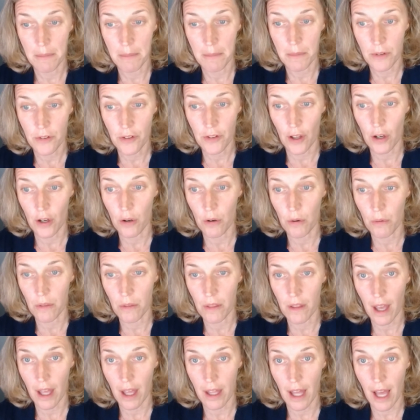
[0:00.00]

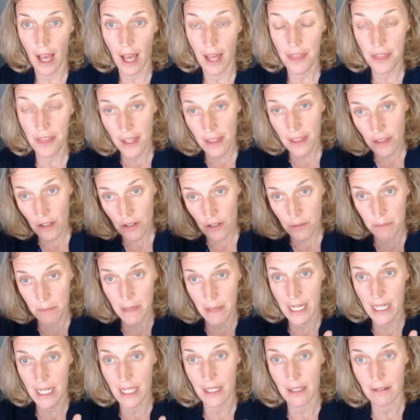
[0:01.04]
So I think there's
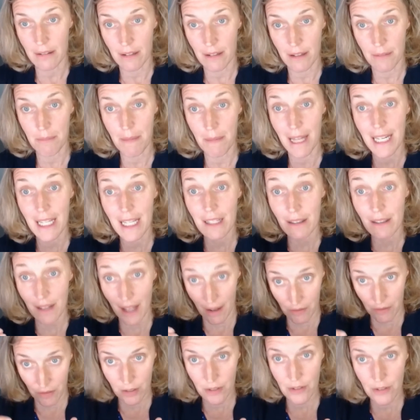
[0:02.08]
many
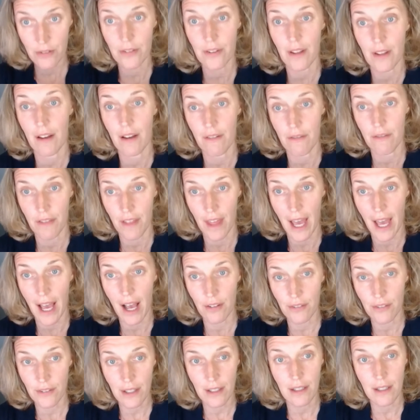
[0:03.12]
levels of the
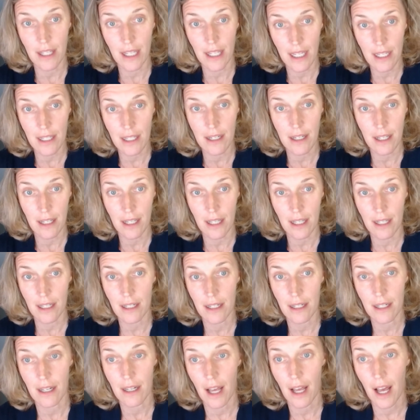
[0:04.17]
housing need
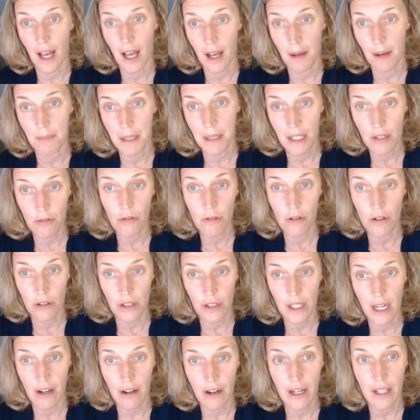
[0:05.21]
in
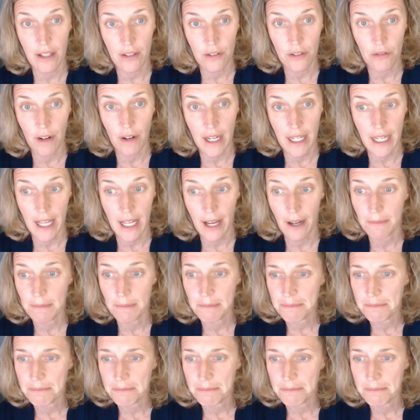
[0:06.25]
rural areas right now.